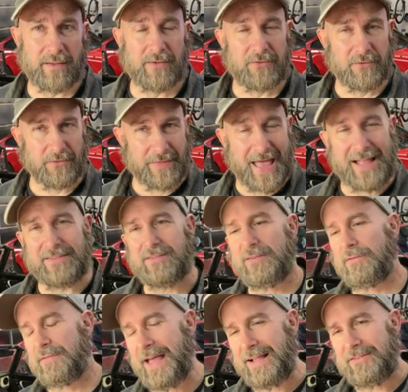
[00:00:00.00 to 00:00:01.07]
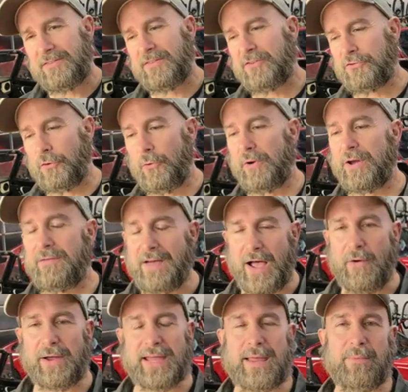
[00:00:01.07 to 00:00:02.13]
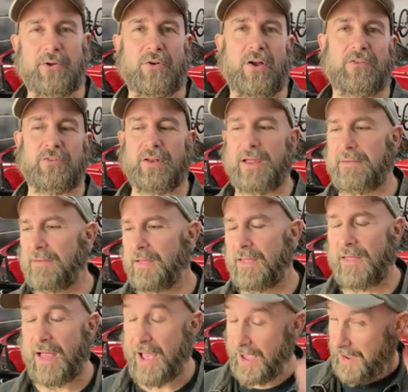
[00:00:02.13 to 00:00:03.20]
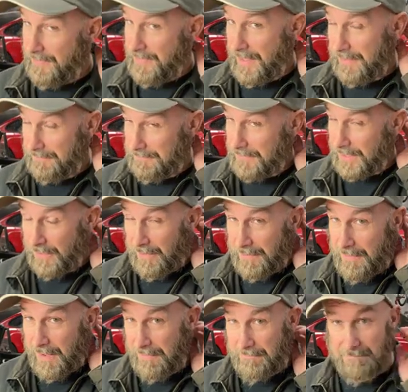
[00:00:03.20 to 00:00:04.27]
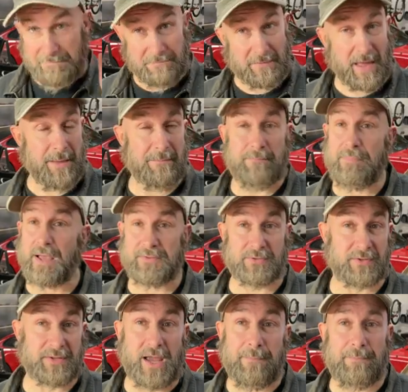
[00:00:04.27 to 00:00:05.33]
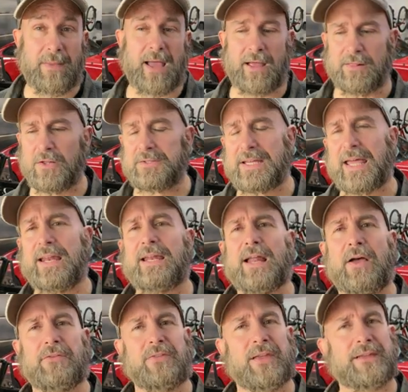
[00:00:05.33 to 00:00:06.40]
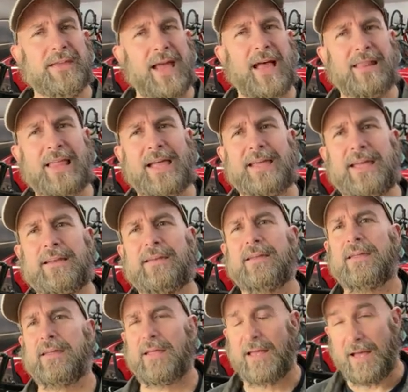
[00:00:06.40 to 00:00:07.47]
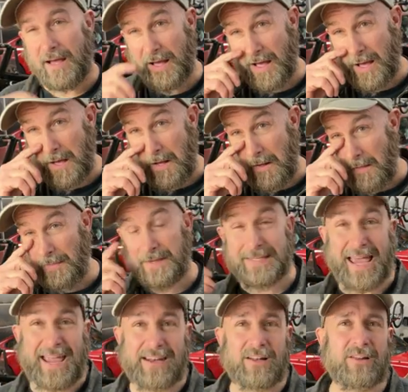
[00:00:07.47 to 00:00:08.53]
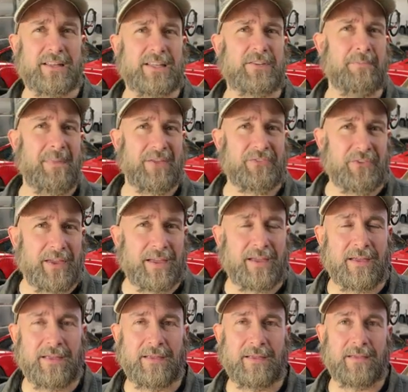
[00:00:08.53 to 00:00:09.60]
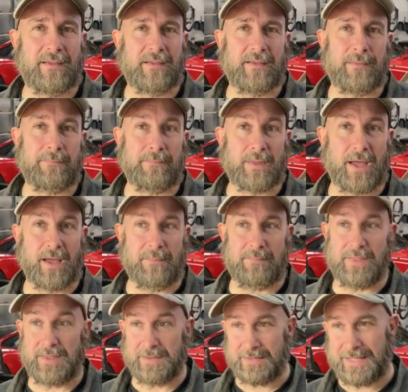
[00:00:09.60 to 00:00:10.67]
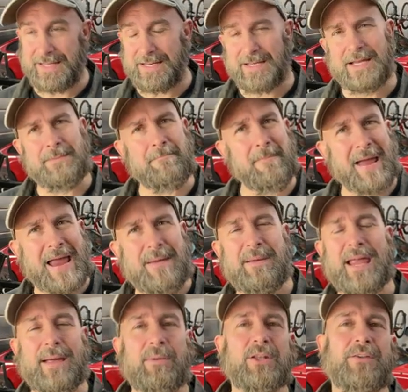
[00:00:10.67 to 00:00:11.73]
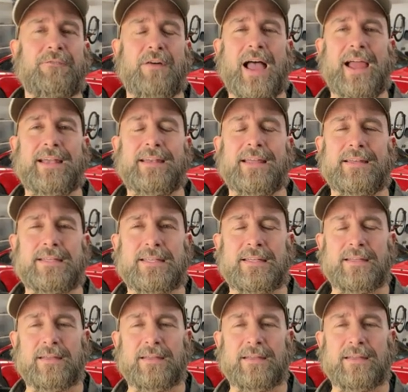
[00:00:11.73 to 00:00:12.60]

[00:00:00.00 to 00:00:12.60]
So that's the story of how I came across it. I said, yep. I looked at it. I was like, yeah, I like it. The title is missing. He may be able to find it.